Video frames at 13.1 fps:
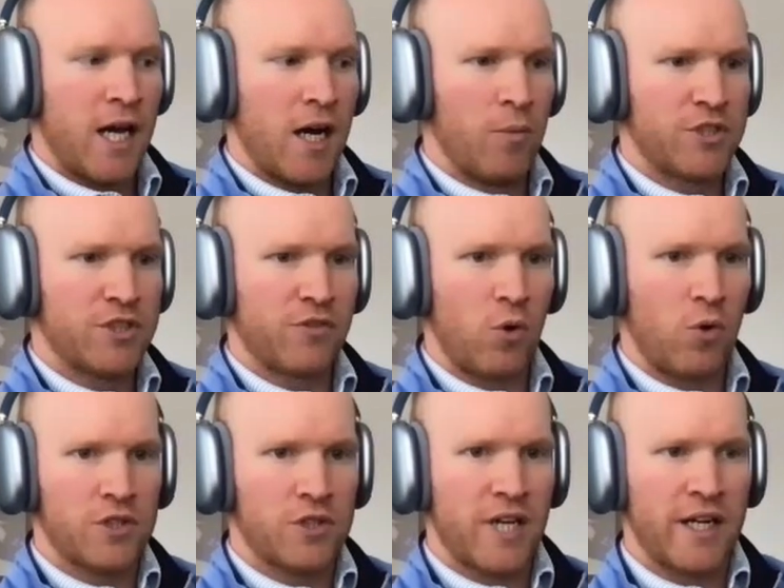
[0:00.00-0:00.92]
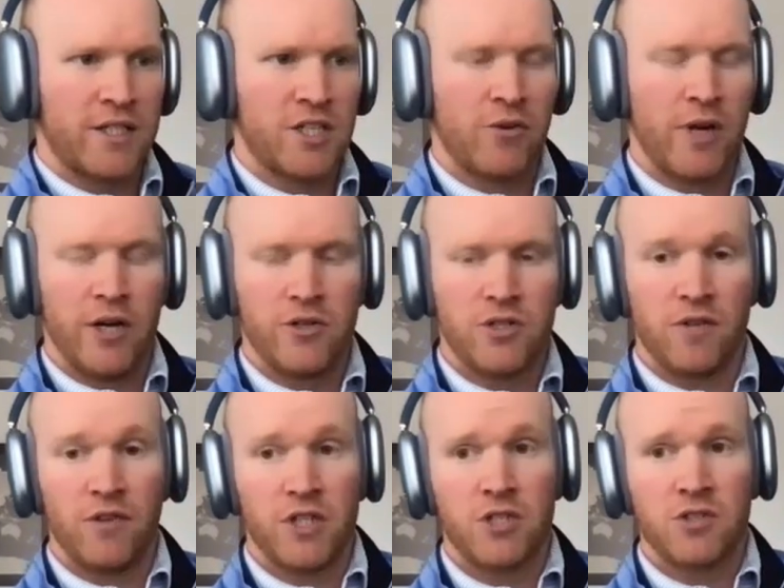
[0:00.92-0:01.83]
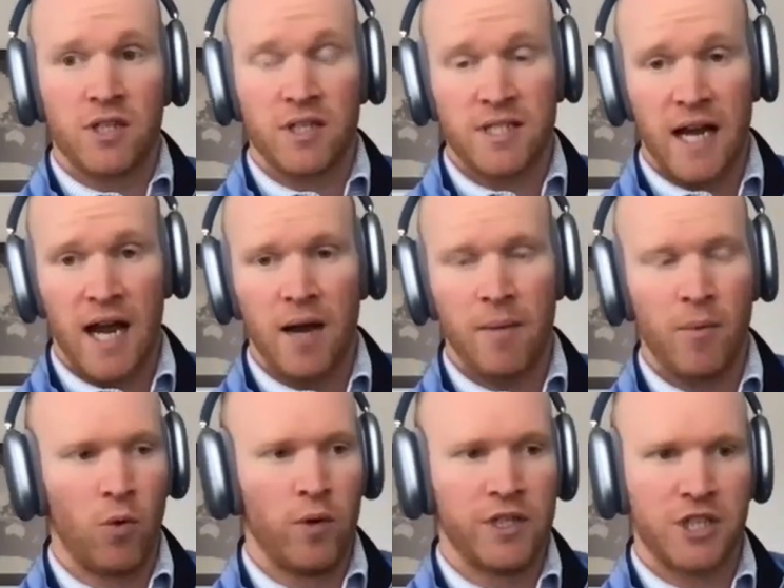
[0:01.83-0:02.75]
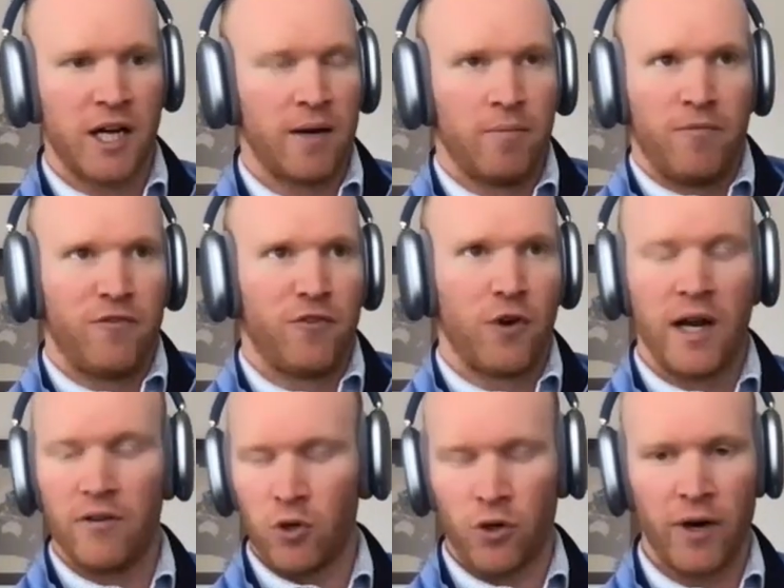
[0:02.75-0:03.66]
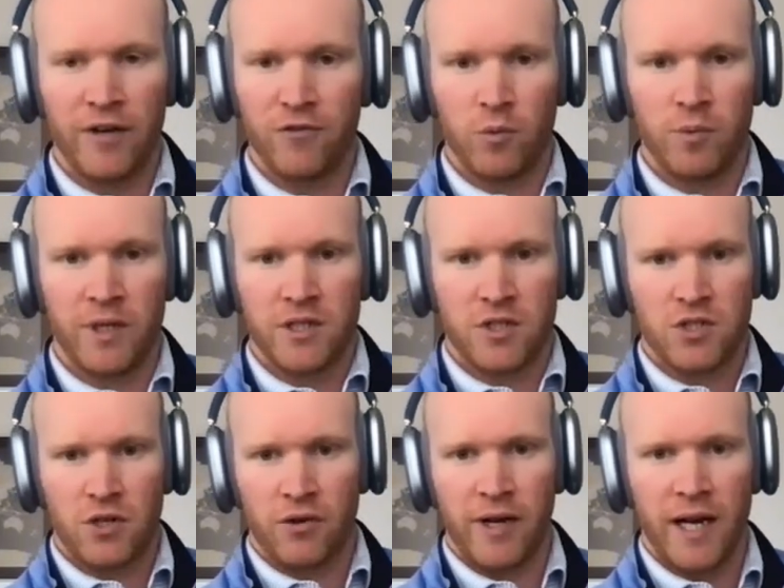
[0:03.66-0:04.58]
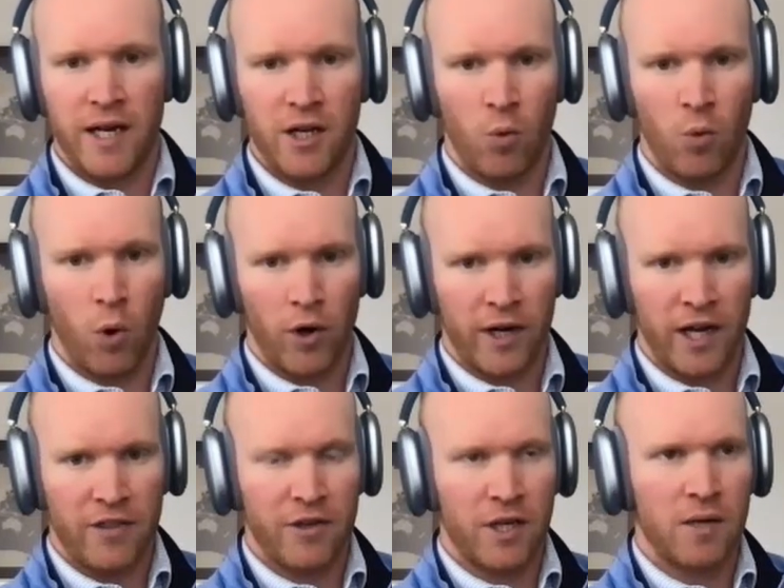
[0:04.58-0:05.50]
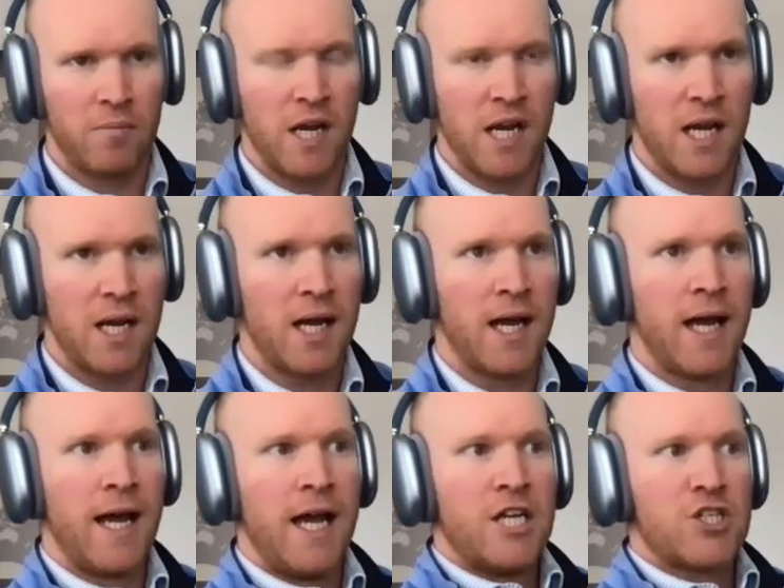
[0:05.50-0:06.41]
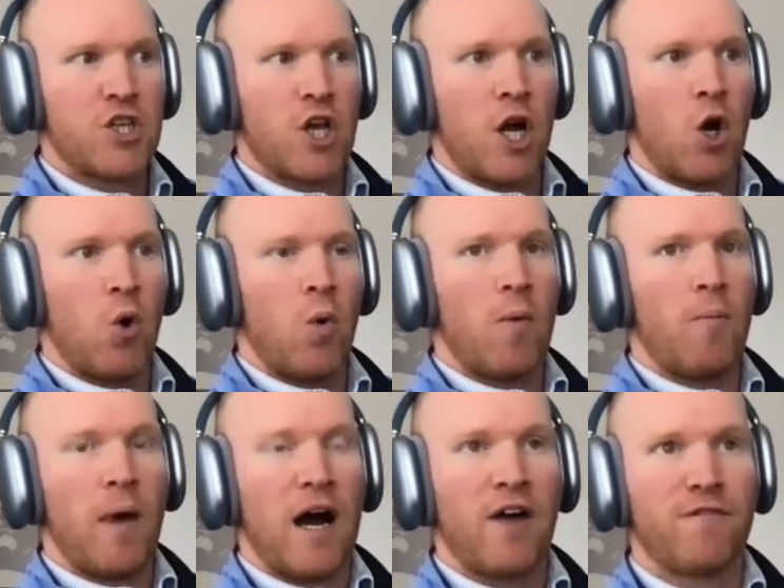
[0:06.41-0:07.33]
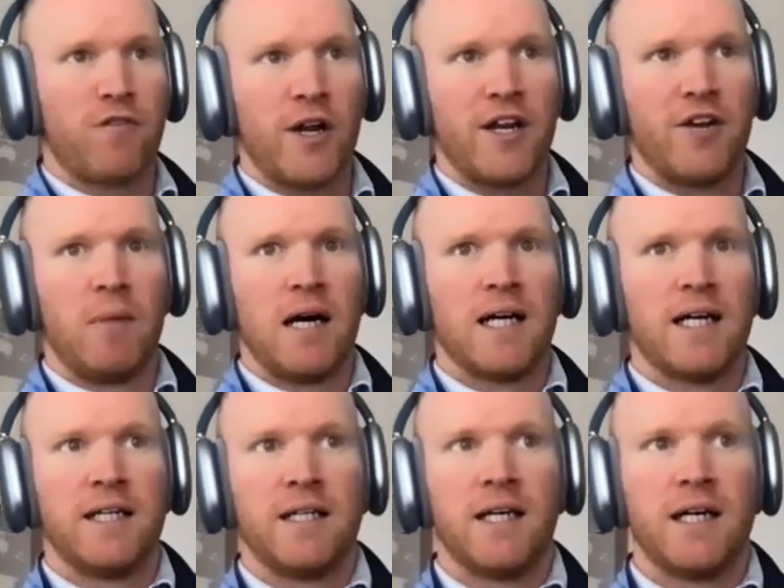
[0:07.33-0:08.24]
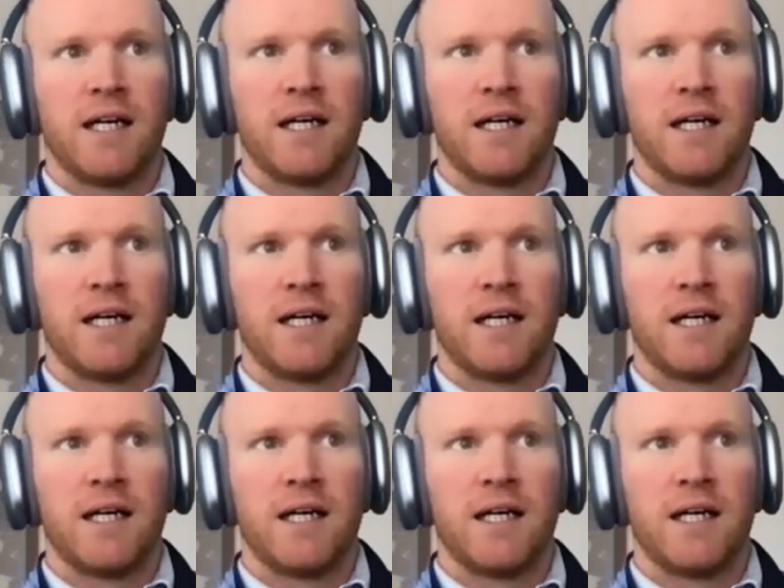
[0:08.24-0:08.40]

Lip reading: which of course had its own host of issues at the time, but which I'm forever grateful because it's created a work ethic in me. So a friend of mine's